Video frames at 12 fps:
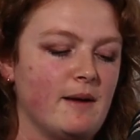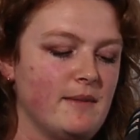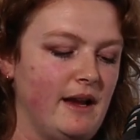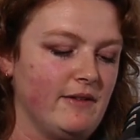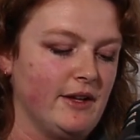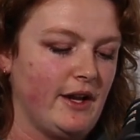
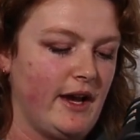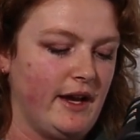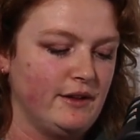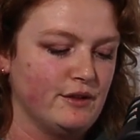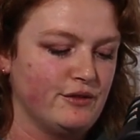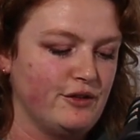Even like
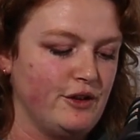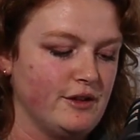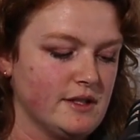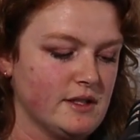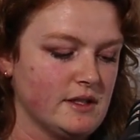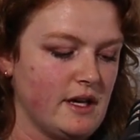in the
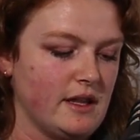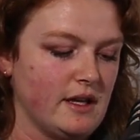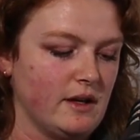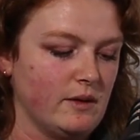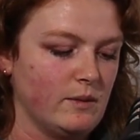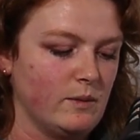first, I
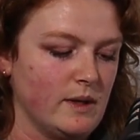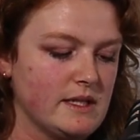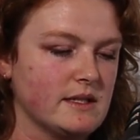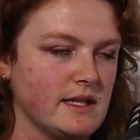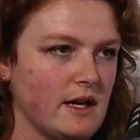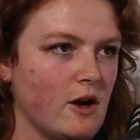think once I
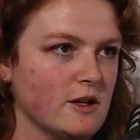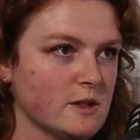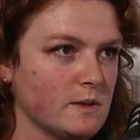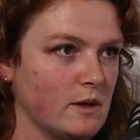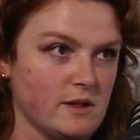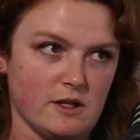was at a
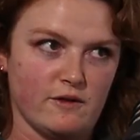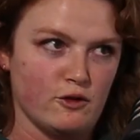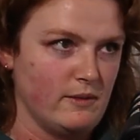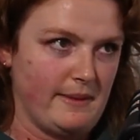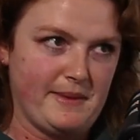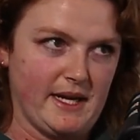hospital, I was off
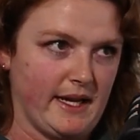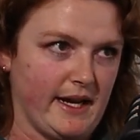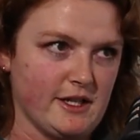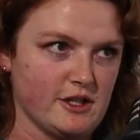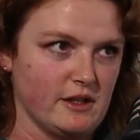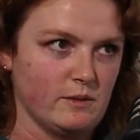all my
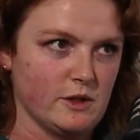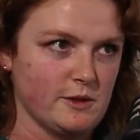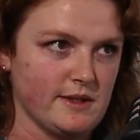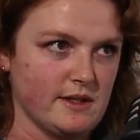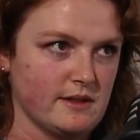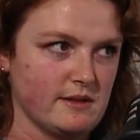medication, which was